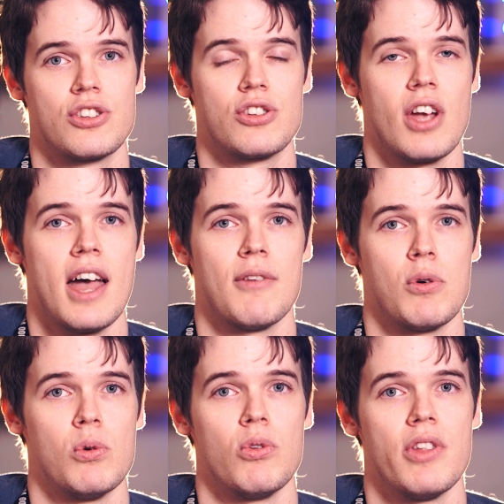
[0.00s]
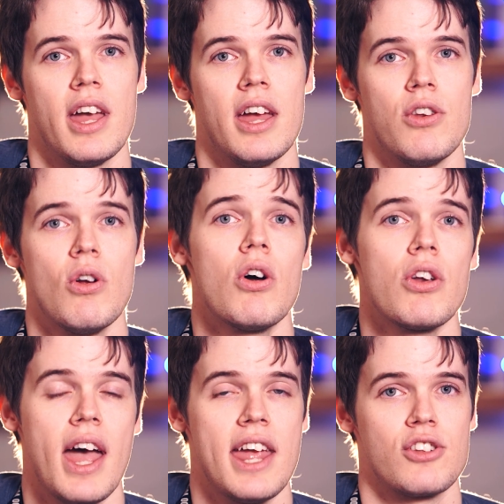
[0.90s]
To have all their
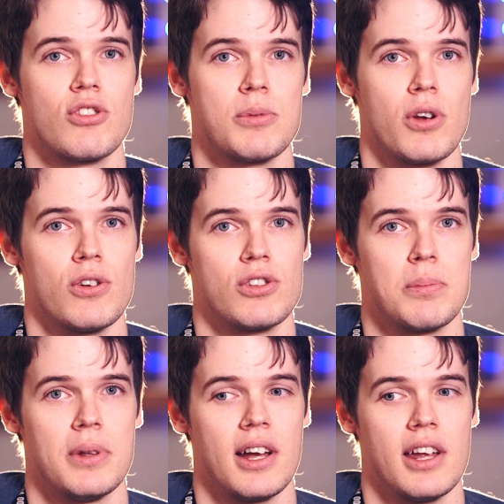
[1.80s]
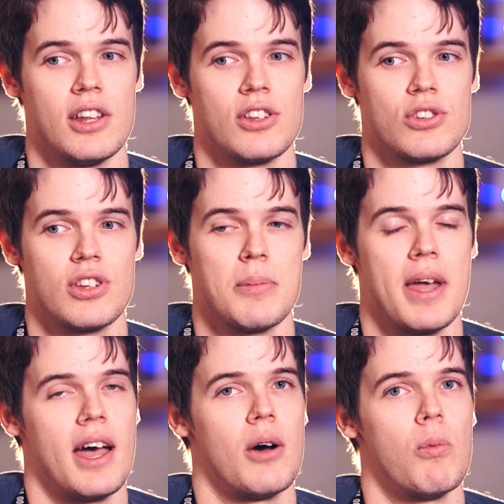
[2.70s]
non-AE scripts hosted plugins
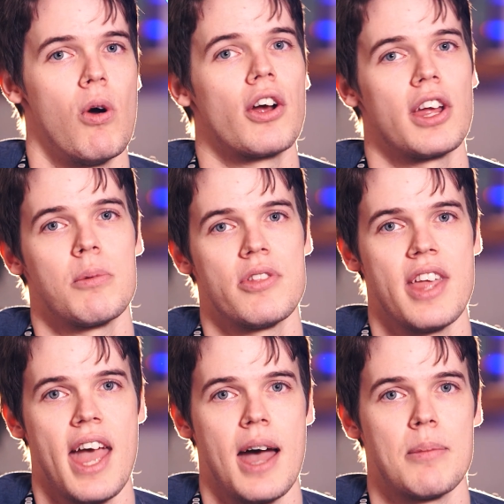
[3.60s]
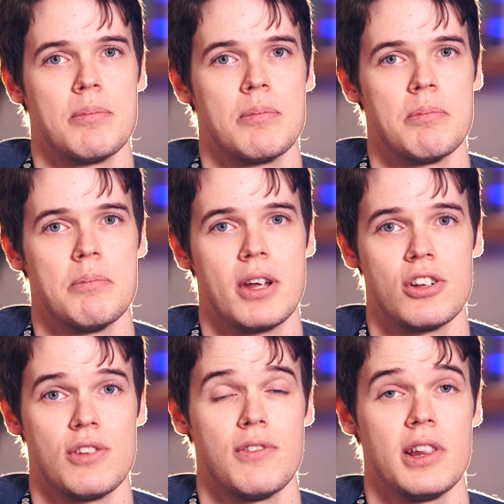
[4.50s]
somehow working with the app.
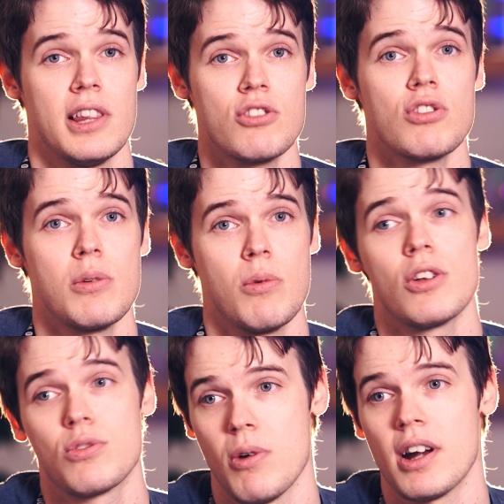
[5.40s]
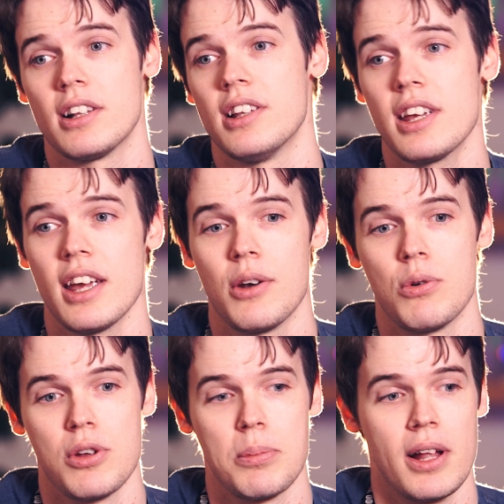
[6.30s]
Because if it literally was one click and
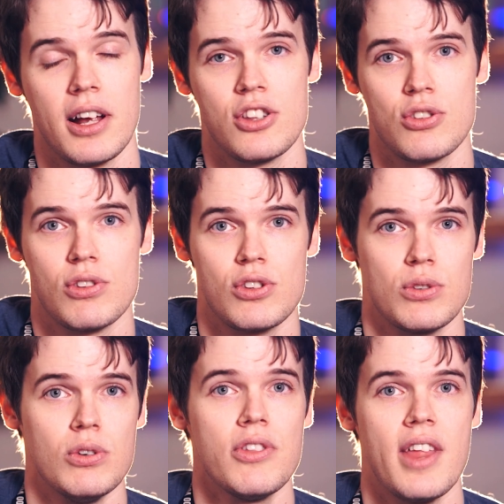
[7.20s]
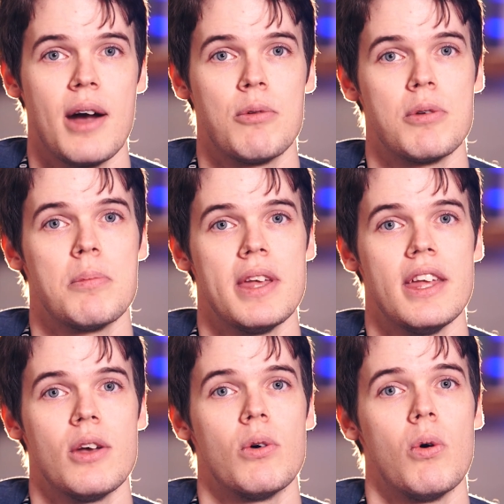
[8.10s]
all your plugins are installed, that would
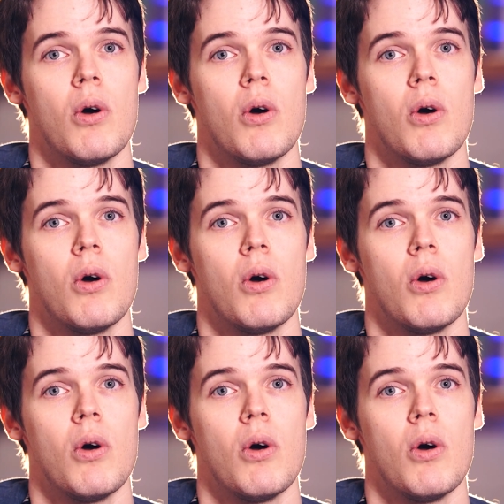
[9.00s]
be